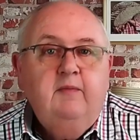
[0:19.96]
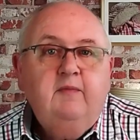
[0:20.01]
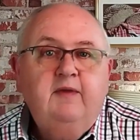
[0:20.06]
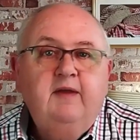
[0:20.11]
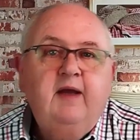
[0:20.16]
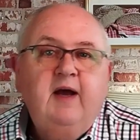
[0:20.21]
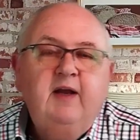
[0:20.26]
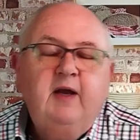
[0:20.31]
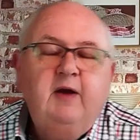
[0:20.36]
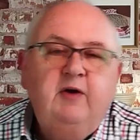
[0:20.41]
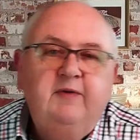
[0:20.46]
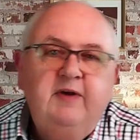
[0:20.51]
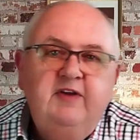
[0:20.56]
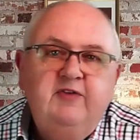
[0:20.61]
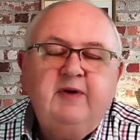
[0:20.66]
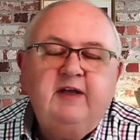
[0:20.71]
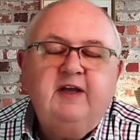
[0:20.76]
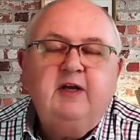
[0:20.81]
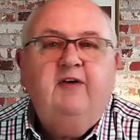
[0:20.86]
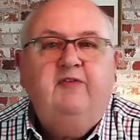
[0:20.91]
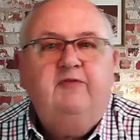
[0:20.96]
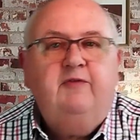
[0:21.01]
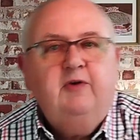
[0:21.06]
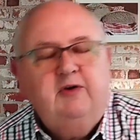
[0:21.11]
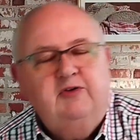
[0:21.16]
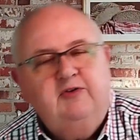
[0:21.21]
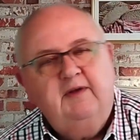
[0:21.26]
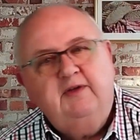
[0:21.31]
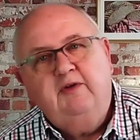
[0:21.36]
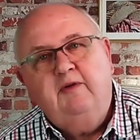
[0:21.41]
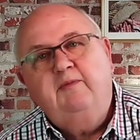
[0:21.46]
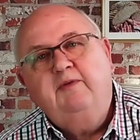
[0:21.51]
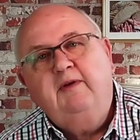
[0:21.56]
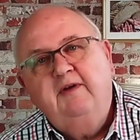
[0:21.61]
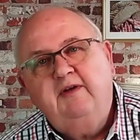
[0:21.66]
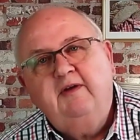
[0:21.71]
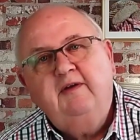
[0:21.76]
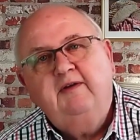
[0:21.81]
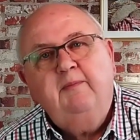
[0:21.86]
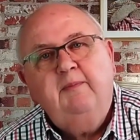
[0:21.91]
I need to explain a few special
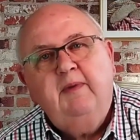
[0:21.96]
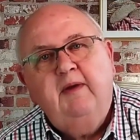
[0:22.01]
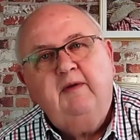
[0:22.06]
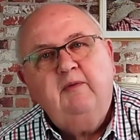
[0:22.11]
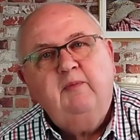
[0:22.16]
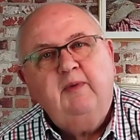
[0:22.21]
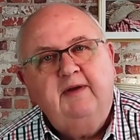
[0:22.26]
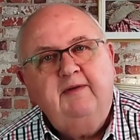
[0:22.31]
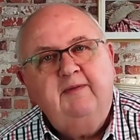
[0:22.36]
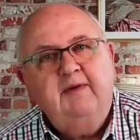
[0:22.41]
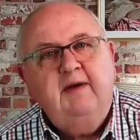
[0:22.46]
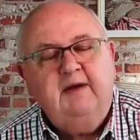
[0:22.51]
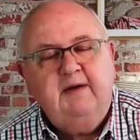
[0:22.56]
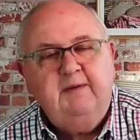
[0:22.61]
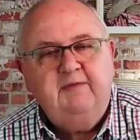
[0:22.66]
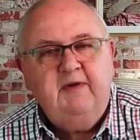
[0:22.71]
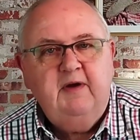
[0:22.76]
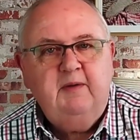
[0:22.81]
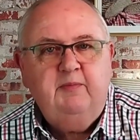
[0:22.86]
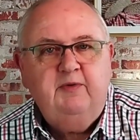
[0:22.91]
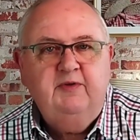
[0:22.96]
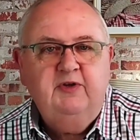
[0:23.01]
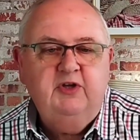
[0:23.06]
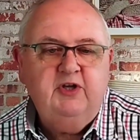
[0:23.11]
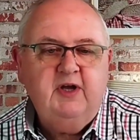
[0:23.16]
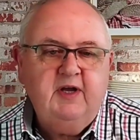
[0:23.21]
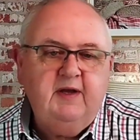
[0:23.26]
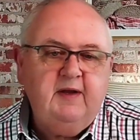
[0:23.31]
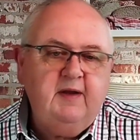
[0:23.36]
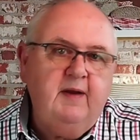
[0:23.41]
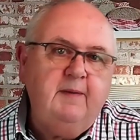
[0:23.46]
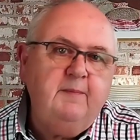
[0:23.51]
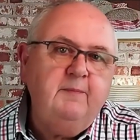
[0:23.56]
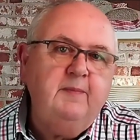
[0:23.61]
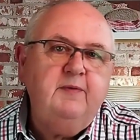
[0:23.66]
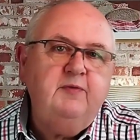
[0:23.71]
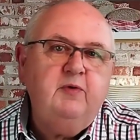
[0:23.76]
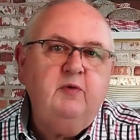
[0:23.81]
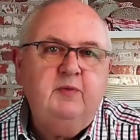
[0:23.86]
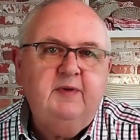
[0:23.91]
features about the Westphalian farmer's chair
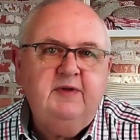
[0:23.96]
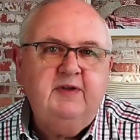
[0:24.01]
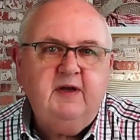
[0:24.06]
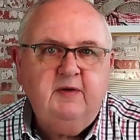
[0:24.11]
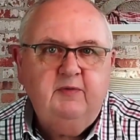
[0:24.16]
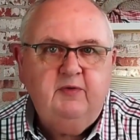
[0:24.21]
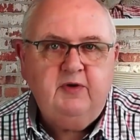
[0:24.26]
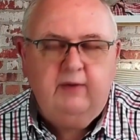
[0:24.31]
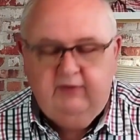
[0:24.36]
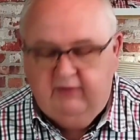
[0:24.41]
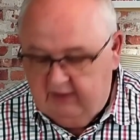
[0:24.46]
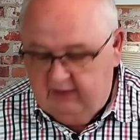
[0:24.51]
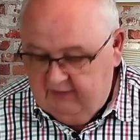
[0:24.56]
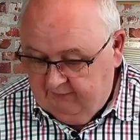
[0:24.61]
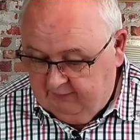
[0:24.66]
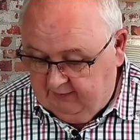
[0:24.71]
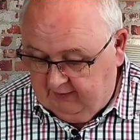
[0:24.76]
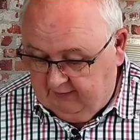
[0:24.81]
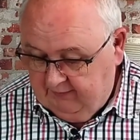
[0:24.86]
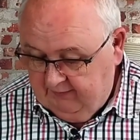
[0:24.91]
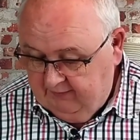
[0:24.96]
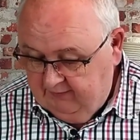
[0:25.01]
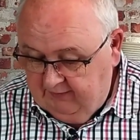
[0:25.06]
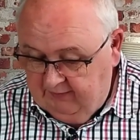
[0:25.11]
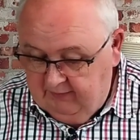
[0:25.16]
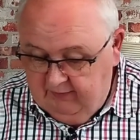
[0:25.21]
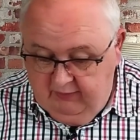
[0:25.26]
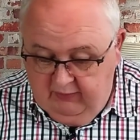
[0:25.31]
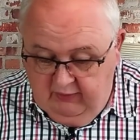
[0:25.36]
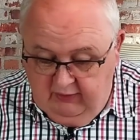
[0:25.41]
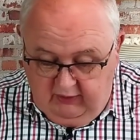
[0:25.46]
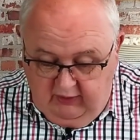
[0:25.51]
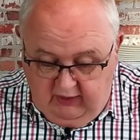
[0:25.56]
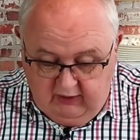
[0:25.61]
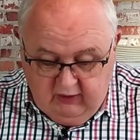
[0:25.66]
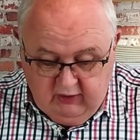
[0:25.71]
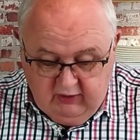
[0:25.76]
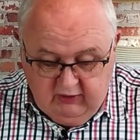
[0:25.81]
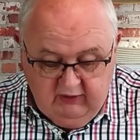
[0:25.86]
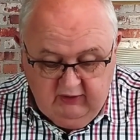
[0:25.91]
before we start with the recipe. It
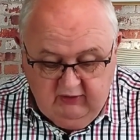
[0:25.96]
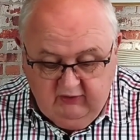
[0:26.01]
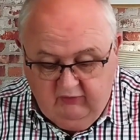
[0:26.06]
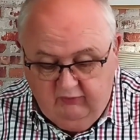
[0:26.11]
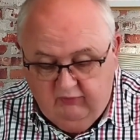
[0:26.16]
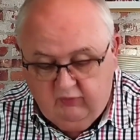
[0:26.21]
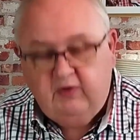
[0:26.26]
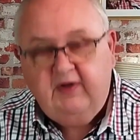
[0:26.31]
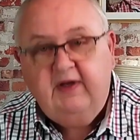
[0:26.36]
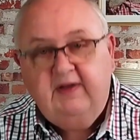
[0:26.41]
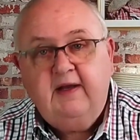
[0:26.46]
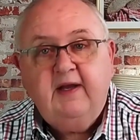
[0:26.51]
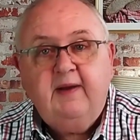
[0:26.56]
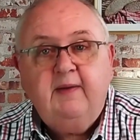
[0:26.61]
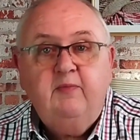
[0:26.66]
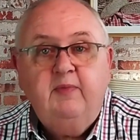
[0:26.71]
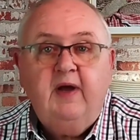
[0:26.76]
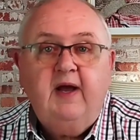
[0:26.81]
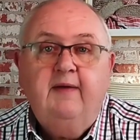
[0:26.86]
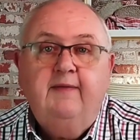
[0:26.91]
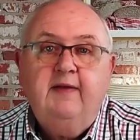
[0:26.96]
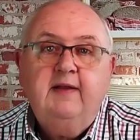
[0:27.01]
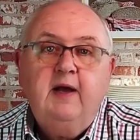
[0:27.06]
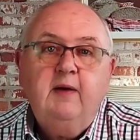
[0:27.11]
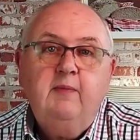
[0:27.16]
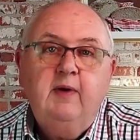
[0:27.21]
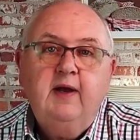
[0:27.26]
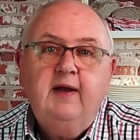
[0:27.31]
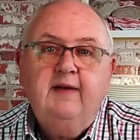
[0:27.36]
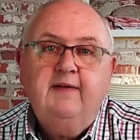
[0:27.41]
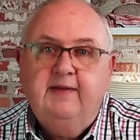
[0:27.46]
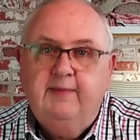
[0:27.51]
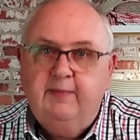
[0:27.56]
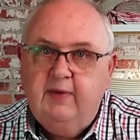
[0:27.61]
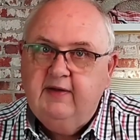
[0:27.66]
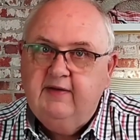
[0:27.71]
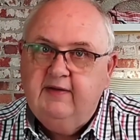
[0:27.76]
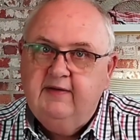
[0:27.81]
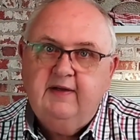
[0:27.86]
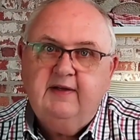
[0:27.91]
consists of wheat and rye flour and some
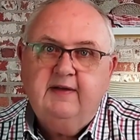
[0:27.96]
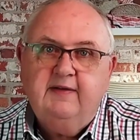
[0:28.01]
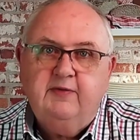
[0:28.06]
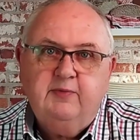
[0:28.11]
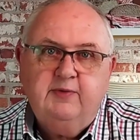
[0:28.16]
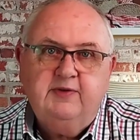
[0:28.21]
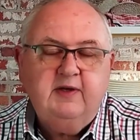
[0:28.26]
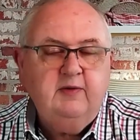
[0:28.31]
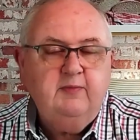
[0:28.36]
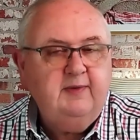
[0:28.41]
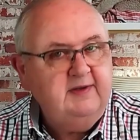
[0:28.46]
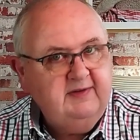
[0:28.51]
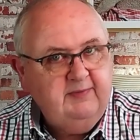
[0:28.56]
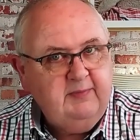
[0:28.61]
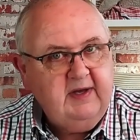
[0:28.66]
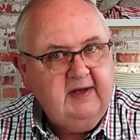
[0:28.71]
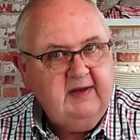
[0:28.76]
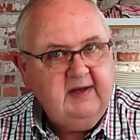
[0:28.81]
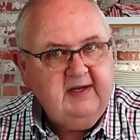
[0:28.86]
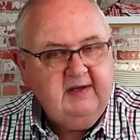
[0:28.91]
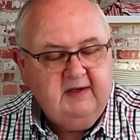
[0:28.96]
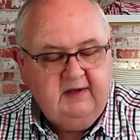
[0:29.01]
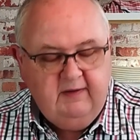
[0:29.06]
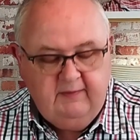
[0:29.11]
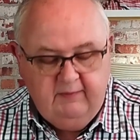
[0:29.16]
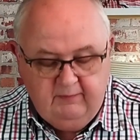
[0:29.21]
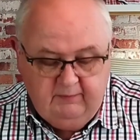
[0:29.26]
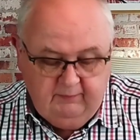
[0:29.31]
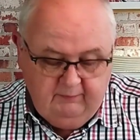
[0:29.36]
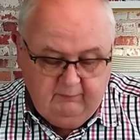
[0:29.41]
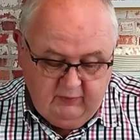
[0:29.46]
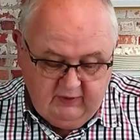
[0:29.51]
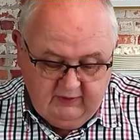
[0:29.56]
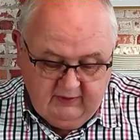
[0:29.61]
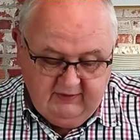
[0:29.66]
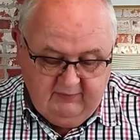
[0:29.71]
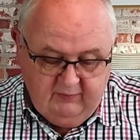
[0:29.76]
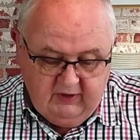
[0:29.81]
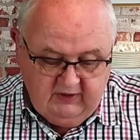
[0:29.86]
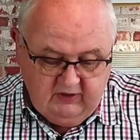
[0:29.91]
other things, which I will explain later. But
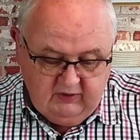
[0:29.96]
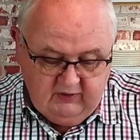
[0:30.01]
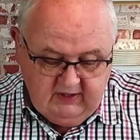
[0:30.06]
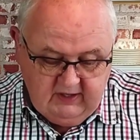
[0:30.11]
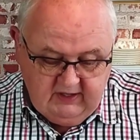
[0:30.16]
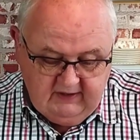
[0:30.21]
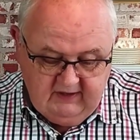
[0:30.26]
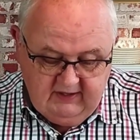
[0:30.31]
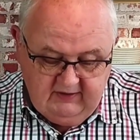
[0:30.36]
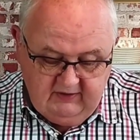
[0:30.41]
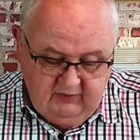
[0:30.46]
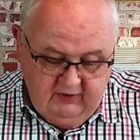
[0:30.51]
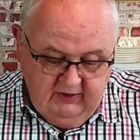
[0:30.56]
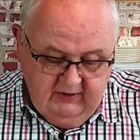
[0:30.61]
the special thing is, as you can